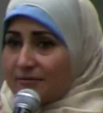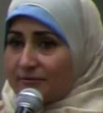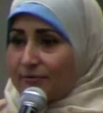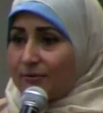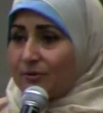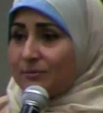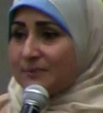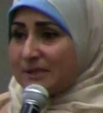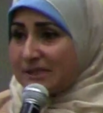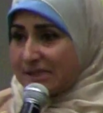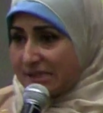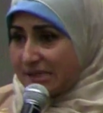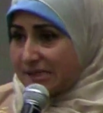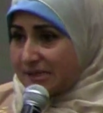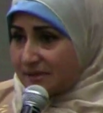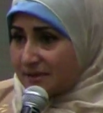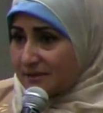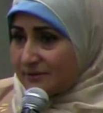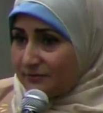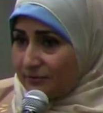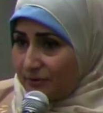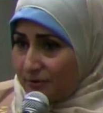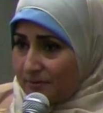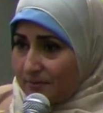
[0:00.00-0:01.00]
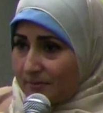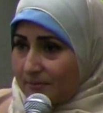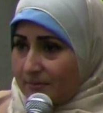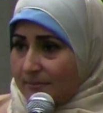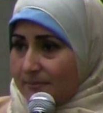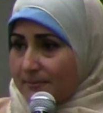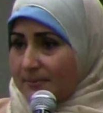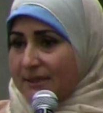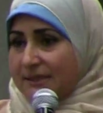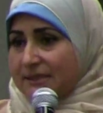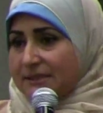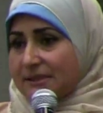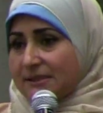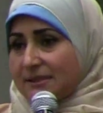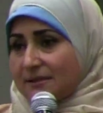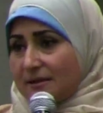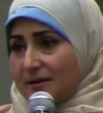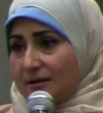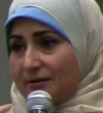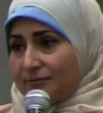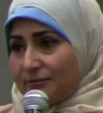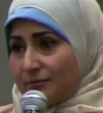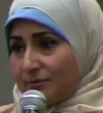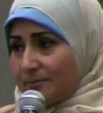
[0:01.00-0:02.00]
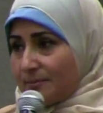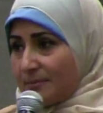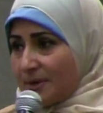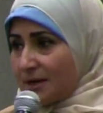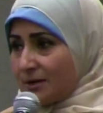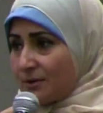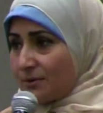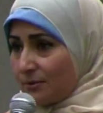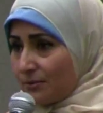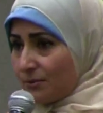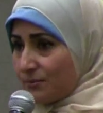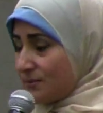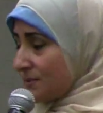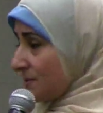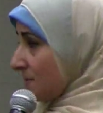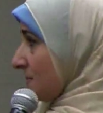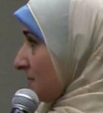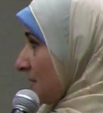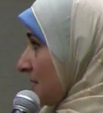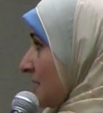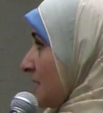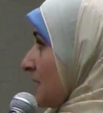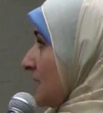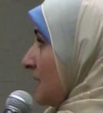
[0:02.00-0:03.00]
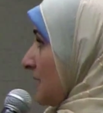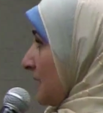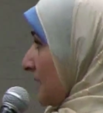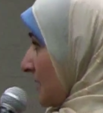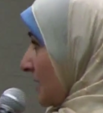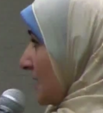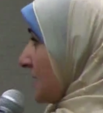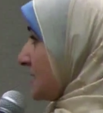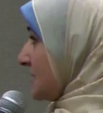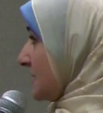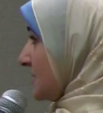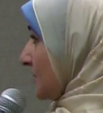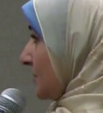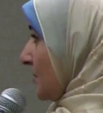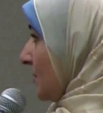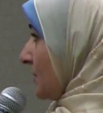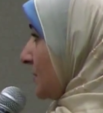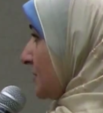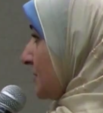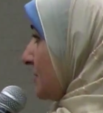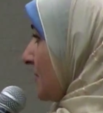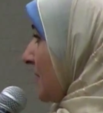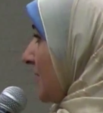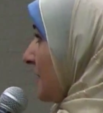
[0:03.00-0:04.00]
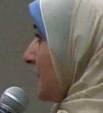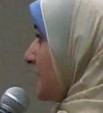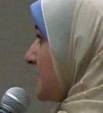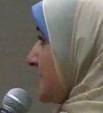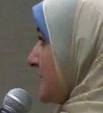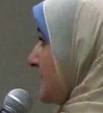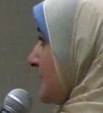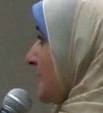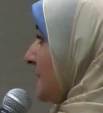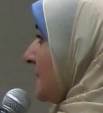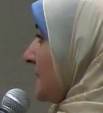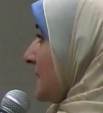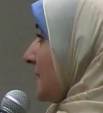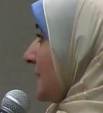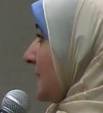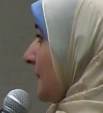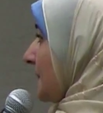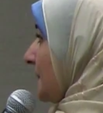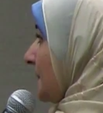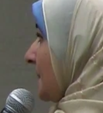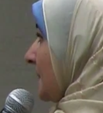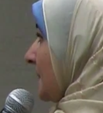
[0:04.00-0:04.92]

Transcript: from diseases, from bacteria, from microbes. Insects also have the same thing.